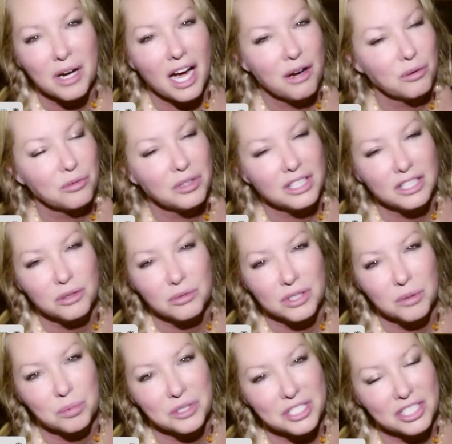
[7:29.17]
I really
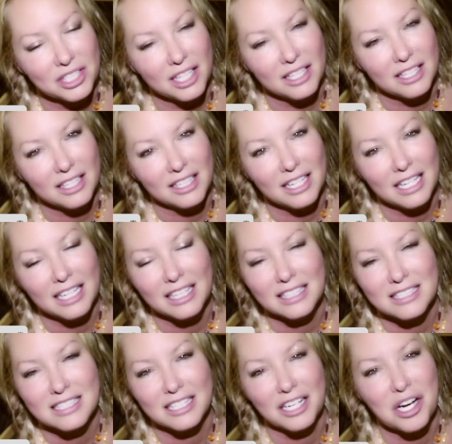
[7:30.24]
would appreciate it.
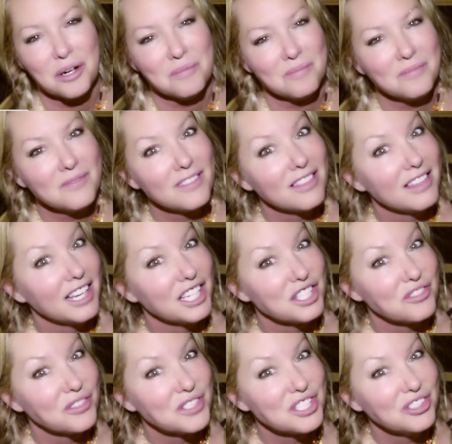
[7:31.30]
And um,
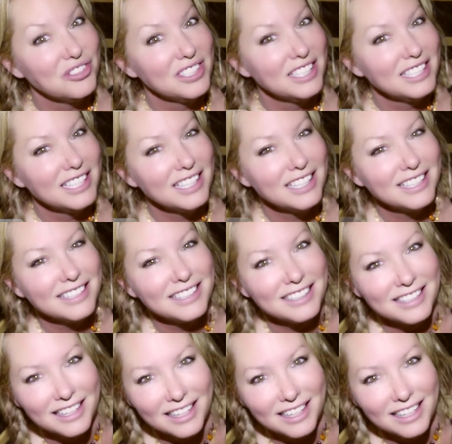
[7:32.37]
thanks for tuning in.